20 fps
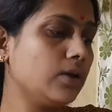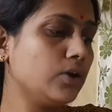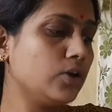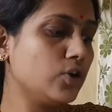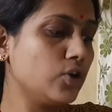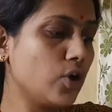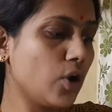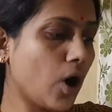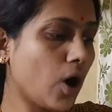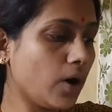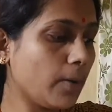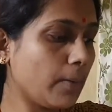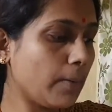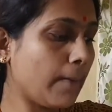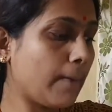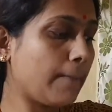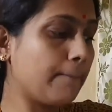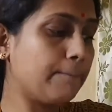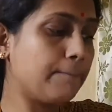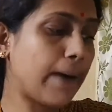
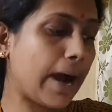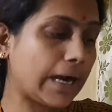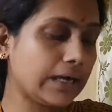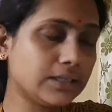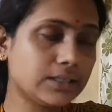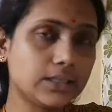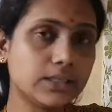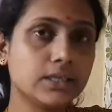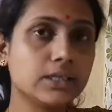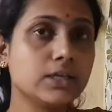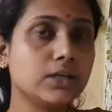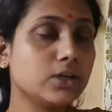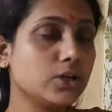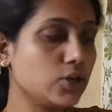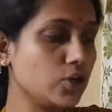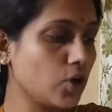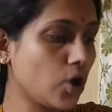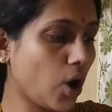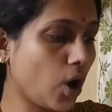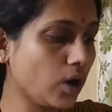but
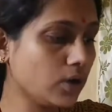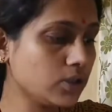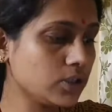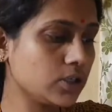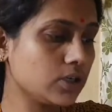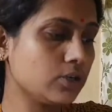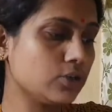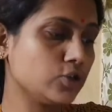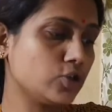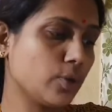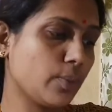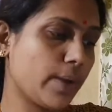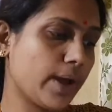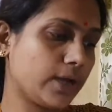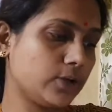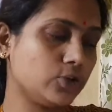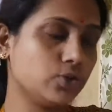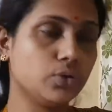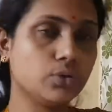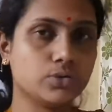not
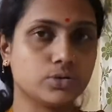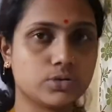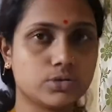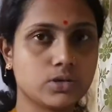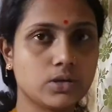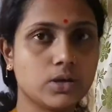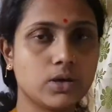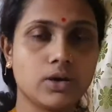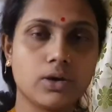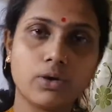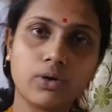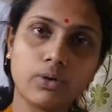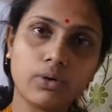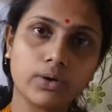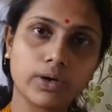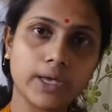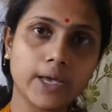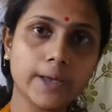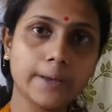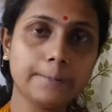tomatoes.
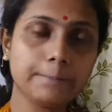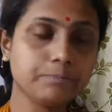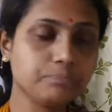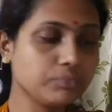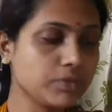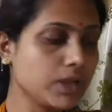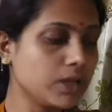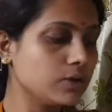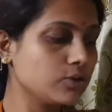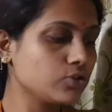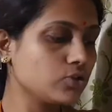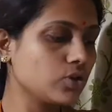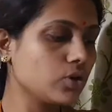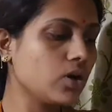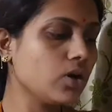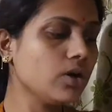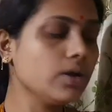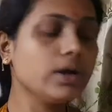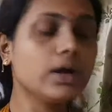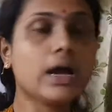Okay.
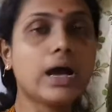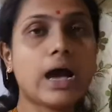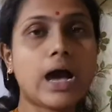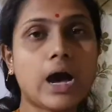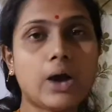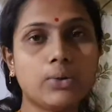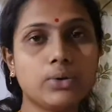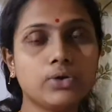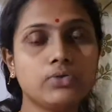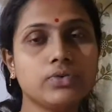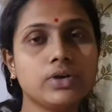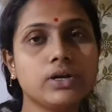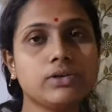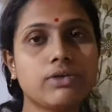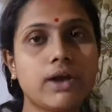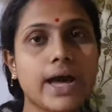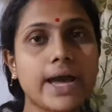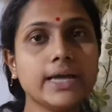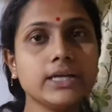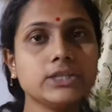So how you will
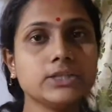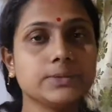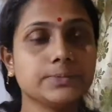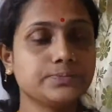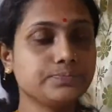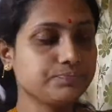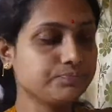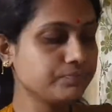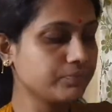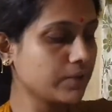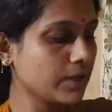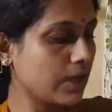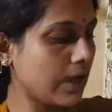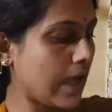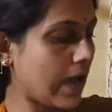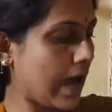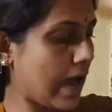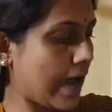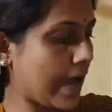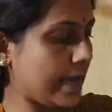write?
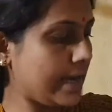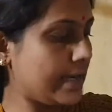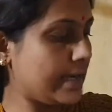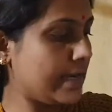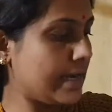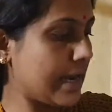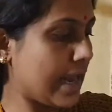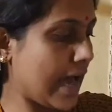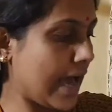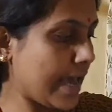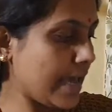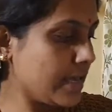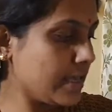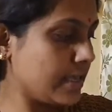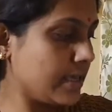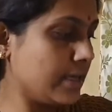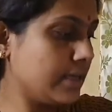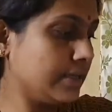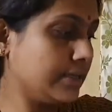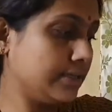I
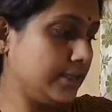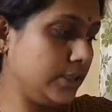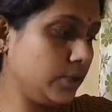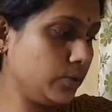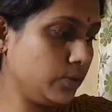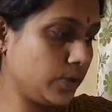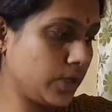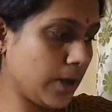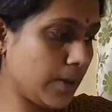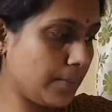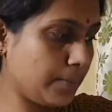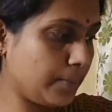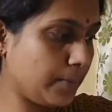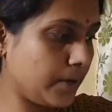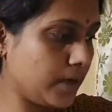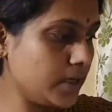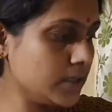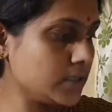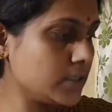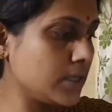like
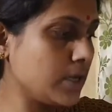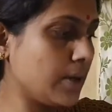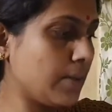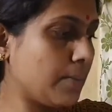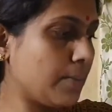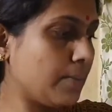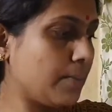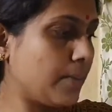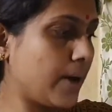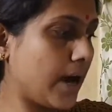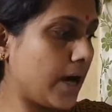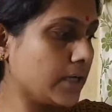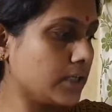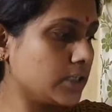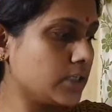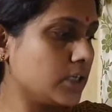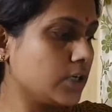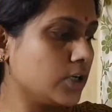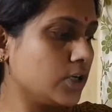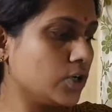cucumbers
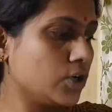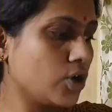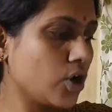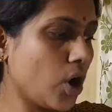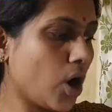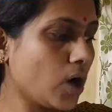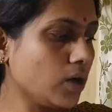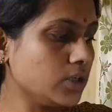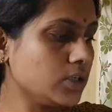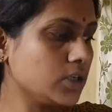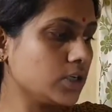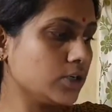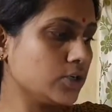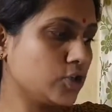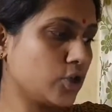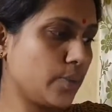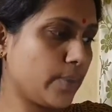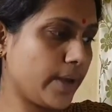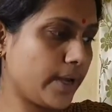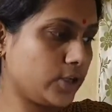but not
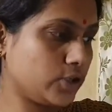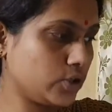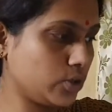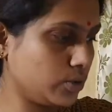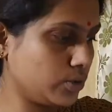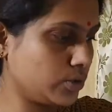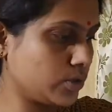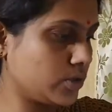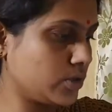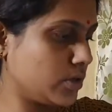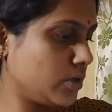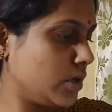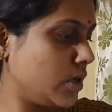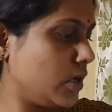tomatoes.